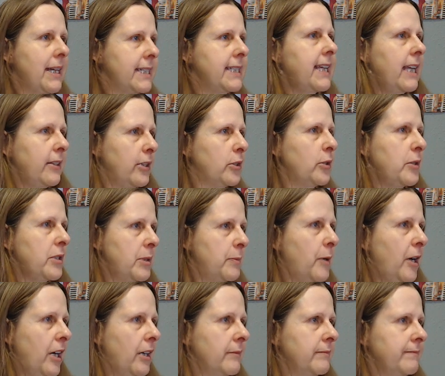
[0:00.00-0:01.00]
say the Lord's
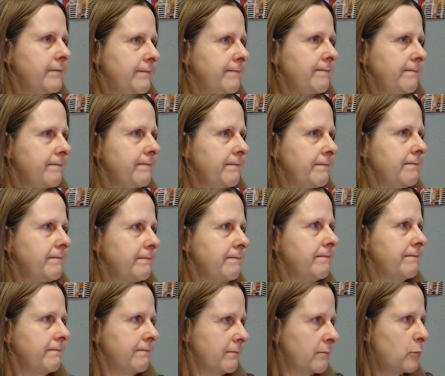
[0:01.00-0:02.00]
Prayer,
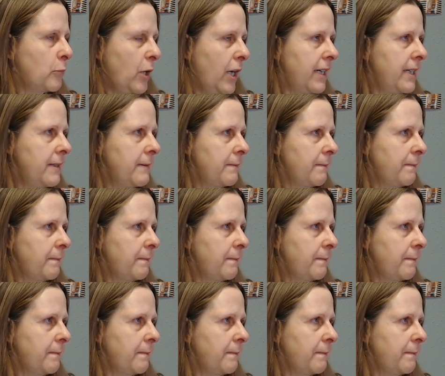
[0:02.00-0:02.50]
right?